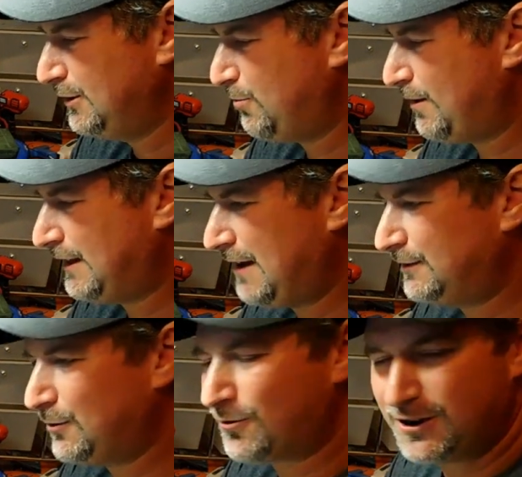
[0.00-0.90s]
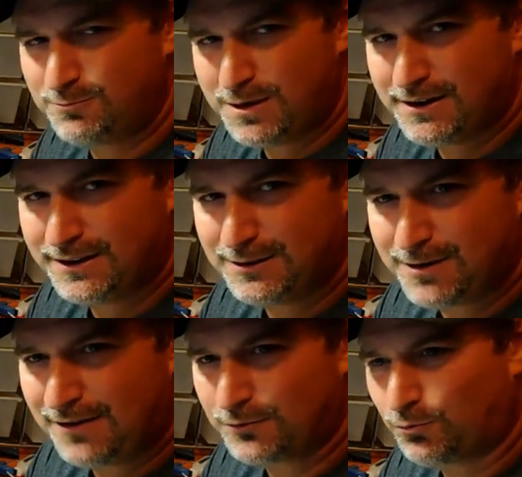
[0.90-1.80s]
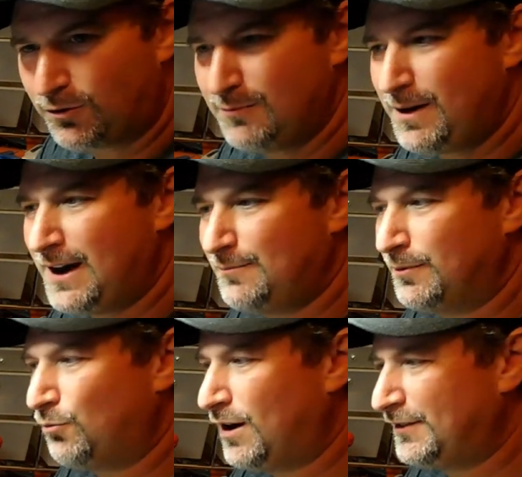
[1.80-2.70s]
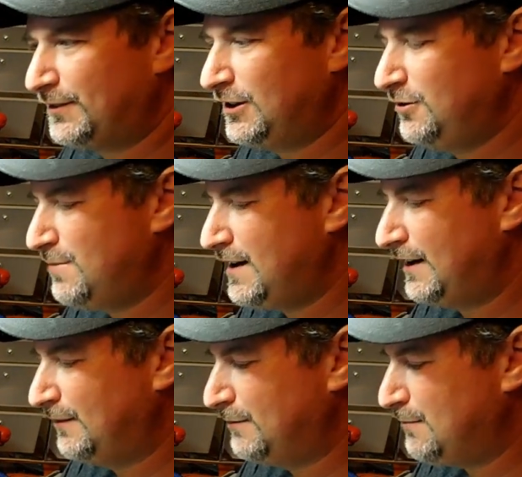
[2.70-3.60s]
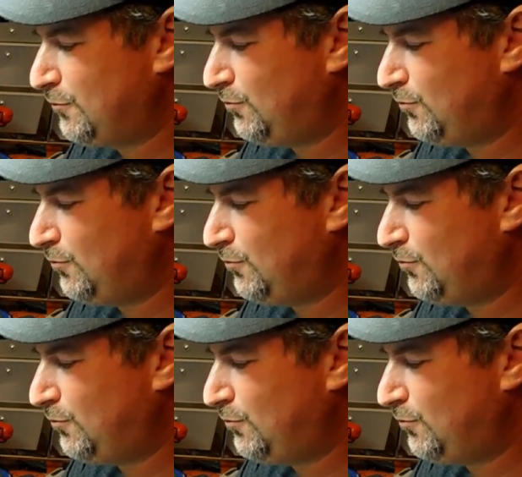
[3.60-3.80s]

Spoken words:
you probably have lower humidity. You may have to worry about it, but watch the humidity. And number